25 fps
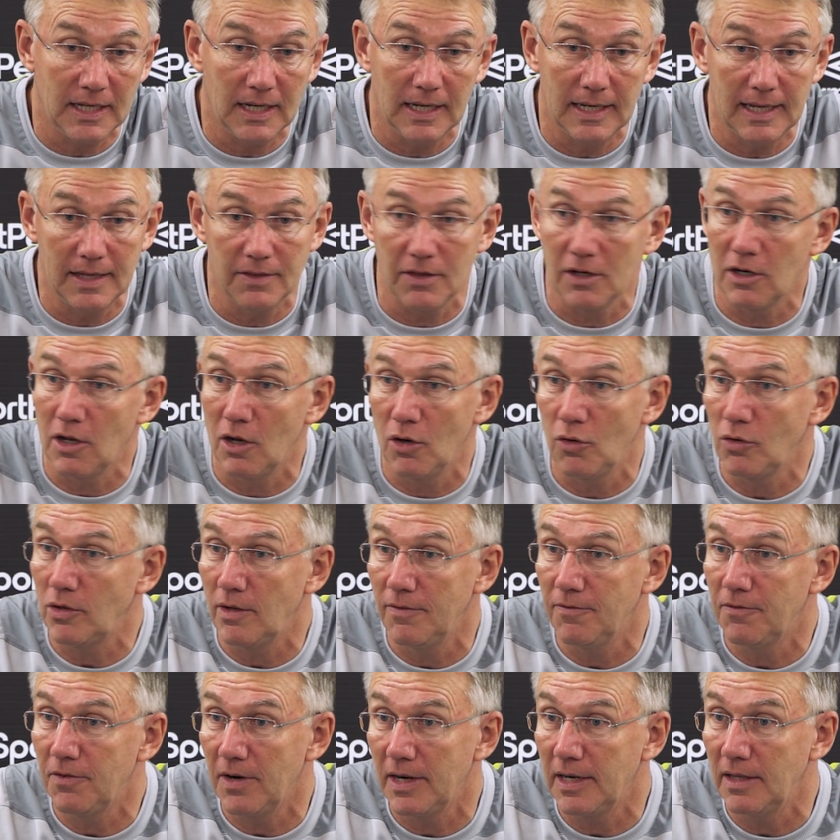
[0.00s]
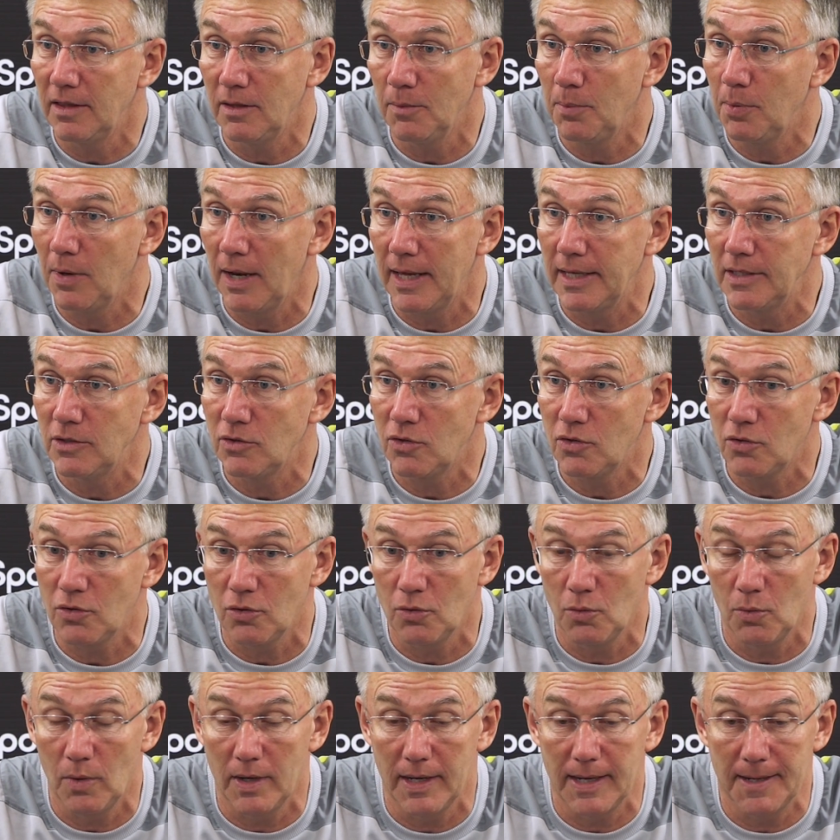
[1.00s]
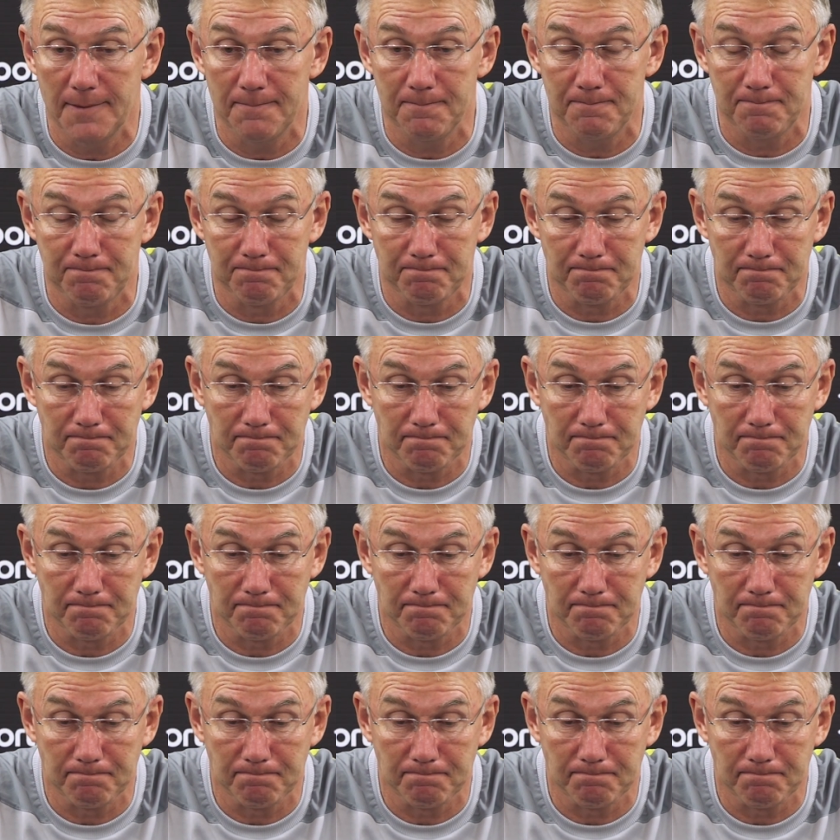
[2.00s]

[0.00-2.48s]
clear they're not looking for any of the players to